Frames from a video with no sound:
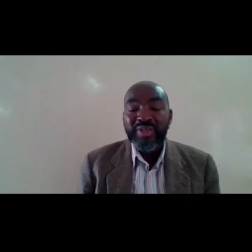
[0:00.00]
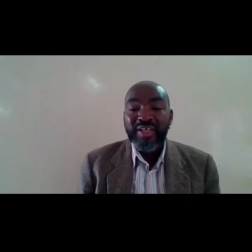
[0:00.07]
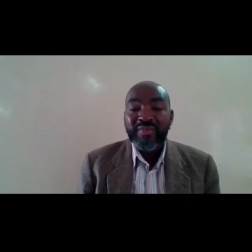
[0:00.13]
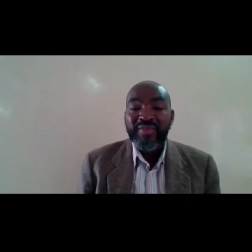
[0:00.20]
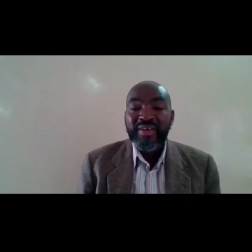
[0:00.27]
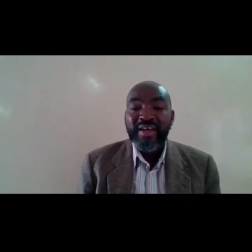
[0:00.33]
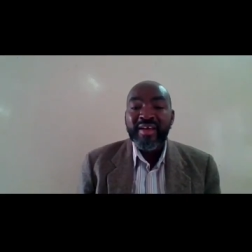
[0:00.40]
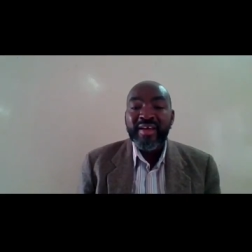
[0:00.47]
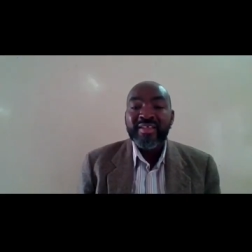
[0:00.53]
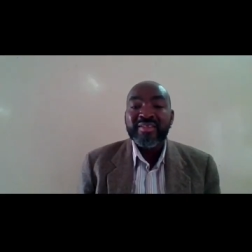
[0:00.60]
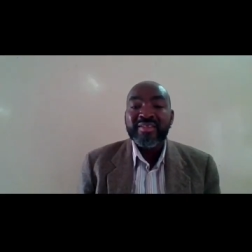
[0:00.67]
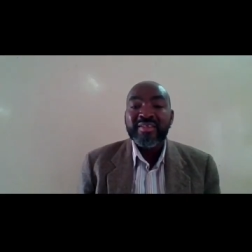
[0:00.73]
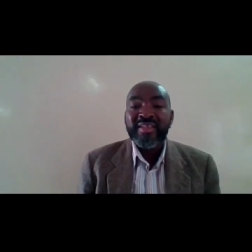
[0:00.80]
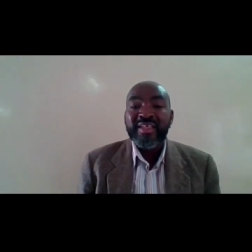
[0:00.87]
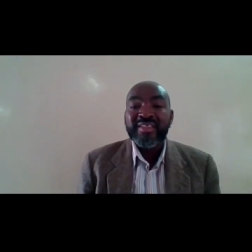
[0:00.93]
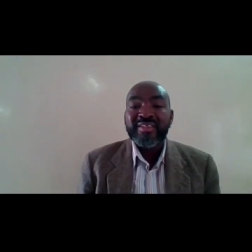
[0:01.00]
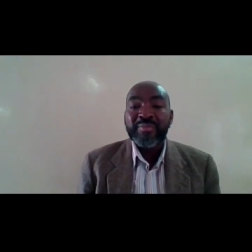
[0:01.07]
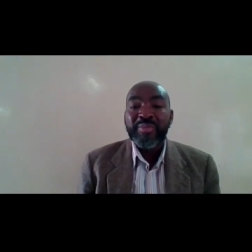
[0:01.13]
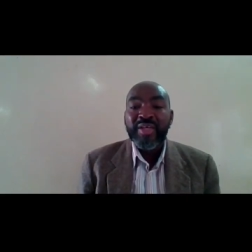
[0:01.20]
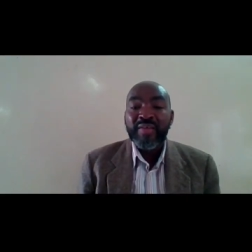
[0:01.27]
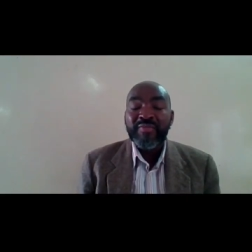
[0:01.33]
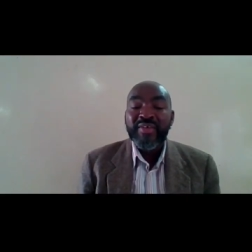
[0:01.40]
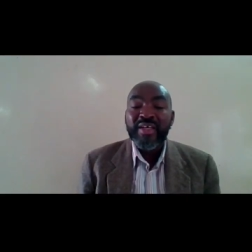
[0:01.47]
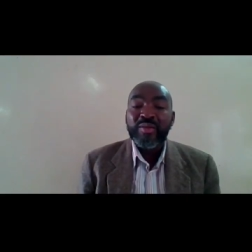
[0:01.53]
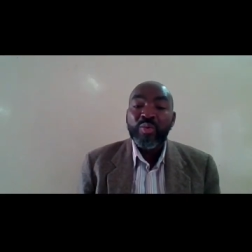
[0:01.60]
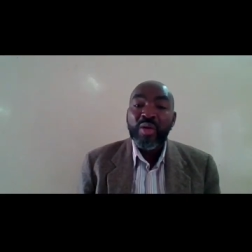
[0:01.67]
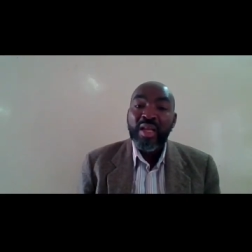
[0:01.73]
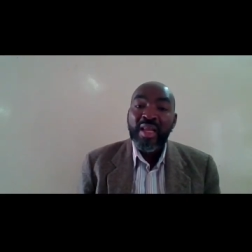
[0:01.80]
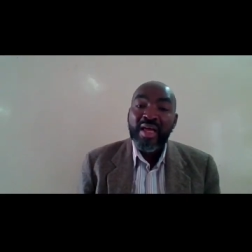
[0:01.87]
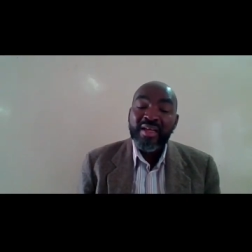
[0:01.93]
behavior is there is a behavior
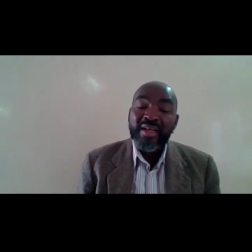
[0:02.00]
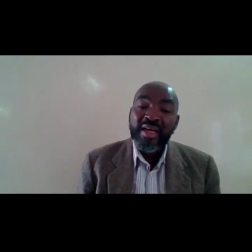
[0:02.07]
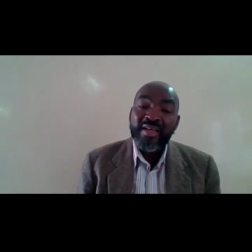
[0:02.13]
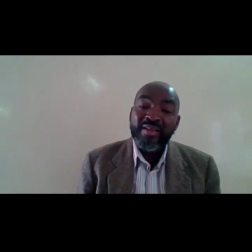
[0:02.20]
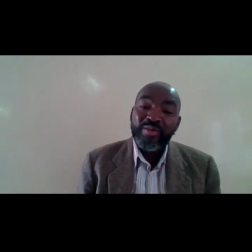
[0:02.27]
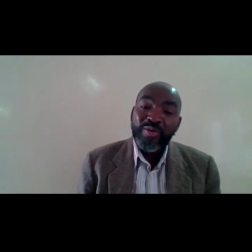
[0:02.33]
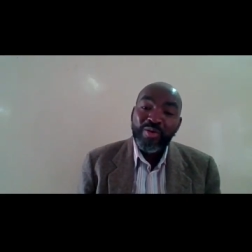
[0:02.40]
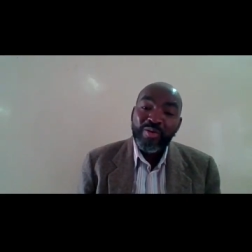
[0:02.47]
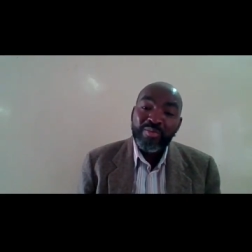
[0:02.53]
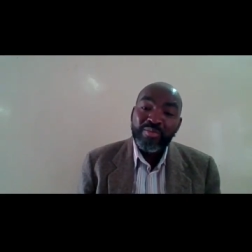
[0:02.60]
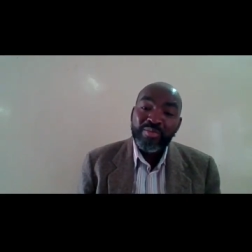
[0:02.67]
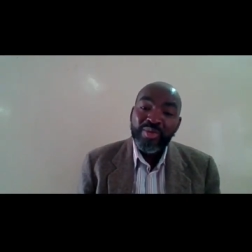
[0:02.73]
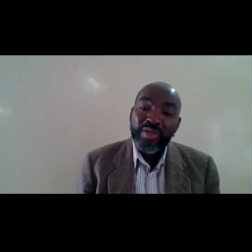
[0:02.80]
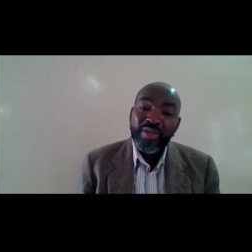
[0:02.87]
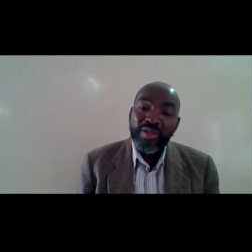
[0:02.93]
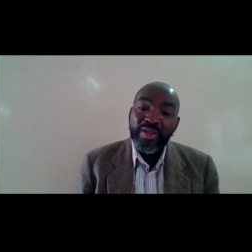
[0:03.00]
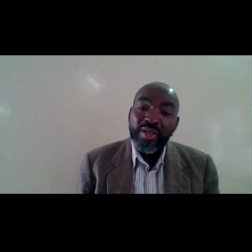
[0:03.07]
to learn at home.